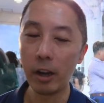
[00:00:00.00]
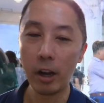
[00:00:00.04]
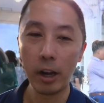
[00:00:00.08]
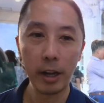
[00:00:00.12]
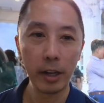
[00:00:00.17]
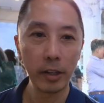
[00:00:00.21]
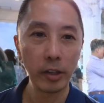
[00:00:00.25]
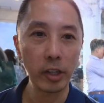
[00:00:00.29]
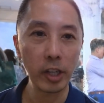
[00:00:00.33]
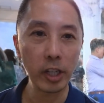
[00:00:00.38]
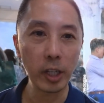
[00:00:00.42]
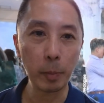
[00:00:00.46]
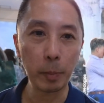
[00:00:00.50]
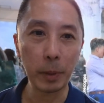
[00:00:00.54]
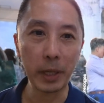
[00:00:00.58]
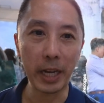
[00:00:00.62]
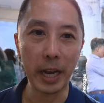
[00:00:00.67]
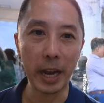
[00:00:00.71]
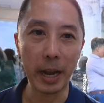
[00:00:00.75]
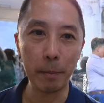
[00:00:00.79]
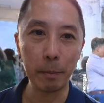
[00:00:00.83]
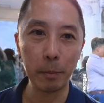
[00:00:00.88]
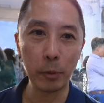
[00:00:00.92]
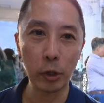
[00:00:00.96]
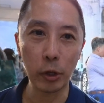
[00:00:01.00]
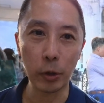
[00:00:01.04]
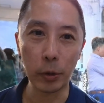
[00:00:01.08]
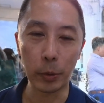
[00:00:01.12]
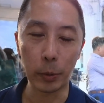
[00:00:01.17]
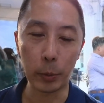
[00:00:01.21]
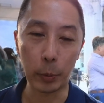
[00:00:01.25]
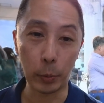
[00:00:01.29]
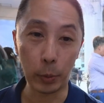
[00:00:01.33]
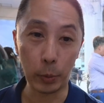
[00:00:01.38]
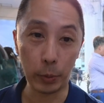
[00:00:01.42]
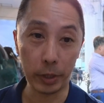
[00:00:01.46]
6 p.m.,
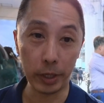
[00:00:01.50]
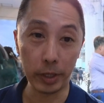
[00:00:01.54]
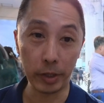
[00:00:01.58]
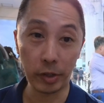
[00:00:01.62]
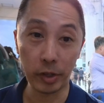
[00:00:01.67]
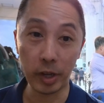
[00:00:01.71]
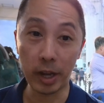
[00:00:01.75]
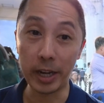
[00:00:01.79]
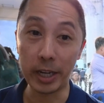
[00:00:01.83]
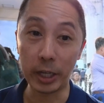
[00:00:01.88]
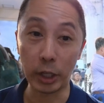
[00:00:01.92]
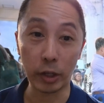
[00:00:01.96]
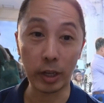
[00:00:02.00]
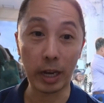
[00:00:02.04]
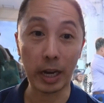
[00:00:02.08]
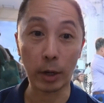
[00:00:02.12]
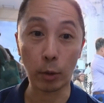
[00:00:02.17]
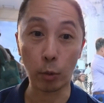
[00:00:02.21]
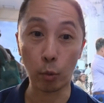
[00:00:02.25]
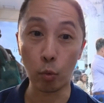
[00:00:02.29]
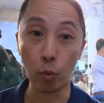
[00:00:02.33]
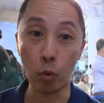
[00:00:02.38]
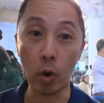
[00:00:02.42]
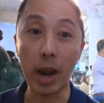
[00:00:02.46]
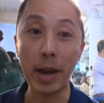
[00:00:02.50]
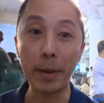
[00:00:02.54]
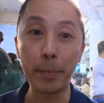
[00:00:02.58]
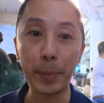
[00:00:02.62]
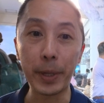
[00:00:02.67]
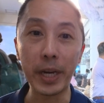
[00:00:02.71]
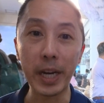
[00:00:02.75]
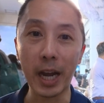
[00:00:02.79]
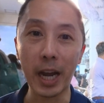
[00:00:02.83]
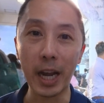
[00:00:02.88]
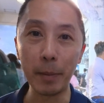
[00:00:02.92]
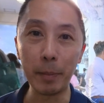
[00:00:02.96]
so the sun is like right
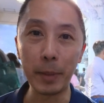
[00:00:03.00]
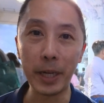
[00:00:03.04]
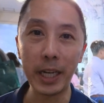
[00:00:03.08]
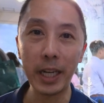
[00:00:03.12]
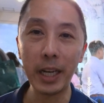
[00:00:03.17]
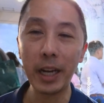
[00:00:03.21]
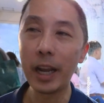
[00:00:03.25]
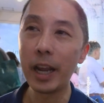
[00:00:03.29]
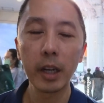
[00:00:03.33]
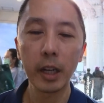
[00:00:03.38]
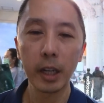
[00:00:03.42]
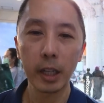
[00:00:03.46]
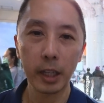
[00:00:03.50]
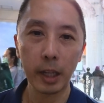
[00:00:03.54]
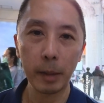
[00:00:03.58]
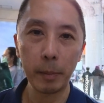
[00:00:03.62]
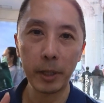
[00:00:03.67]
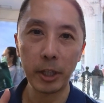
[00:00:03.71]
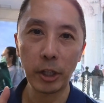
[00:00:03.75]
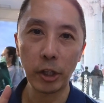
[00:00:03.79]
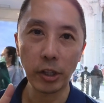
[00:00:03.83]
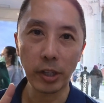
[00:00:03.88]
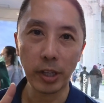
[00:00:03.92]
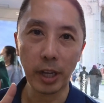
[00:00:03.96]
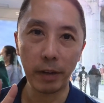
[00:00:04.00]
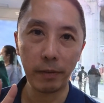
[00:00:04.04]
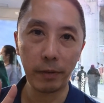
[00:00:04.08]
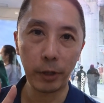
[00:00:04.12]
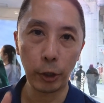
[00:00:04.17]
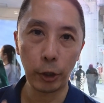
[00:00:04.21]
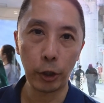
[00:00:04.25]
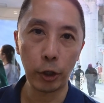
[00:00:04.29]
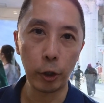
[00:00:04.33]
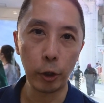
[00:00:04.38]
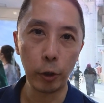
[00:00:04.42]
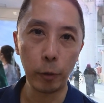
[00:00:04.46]
behind me. Let me just give you
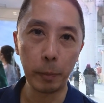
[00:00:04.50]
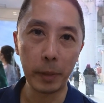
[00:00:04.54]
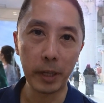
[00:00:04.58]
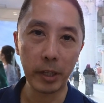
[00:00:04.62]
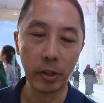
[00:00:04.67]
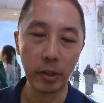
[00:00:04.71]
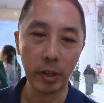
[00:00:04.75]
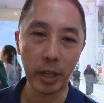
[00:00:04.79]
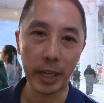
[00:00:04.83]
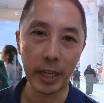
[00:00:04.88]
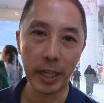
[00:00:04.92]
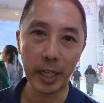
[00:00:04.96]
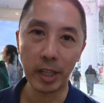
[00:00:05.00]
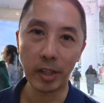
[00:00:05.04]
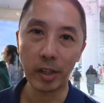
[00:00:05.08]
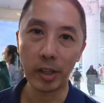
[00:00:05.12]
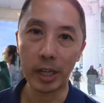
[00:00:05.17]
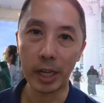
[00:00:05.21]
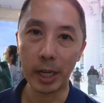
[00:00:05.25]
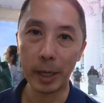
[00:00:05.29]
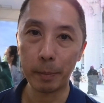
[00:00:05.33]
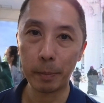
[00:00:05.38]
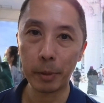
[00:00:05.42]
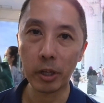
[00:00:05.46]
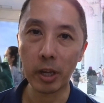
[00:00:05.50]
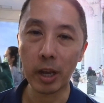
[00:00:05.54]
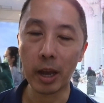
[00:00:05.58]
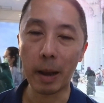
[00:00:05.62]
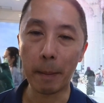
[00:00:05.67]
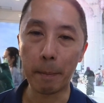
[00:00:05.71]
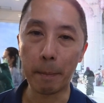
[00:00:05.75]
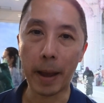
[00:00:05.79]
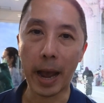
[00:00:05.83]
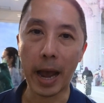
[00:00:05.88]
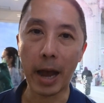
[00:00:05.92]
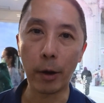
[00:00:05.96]
two miscellaneous tips
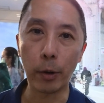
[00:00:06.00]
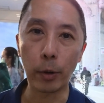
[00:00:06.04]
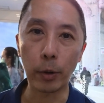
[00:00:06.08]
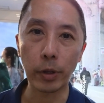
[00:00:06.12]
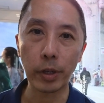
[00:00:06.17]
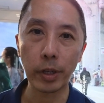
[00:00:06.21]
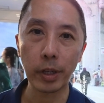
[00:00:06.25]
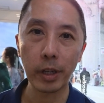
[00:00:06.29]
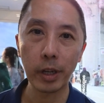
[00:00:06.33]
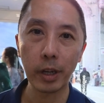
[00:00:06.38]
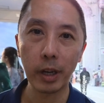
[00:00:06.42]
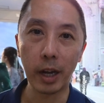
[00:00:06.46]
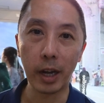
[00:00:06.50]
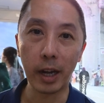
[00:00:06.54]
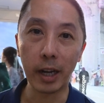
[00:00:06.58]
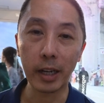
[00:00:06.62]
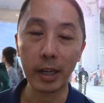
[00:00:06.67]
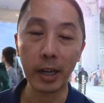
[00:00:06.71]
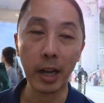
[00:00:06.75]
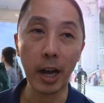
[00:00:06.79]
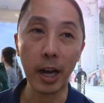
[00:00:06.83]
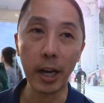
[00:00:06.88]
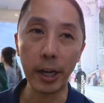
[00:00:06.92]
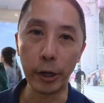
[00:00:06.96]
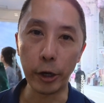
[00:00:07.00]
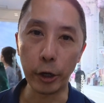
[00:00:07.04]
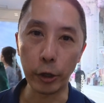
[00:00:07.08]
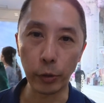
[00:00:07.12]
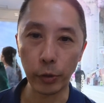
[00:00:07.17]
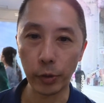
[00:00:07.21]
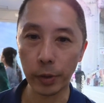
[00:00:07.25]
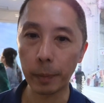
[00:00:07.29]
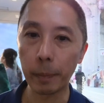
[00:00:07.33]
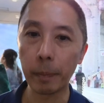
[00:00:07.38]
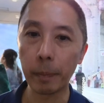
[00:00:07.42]
about condos.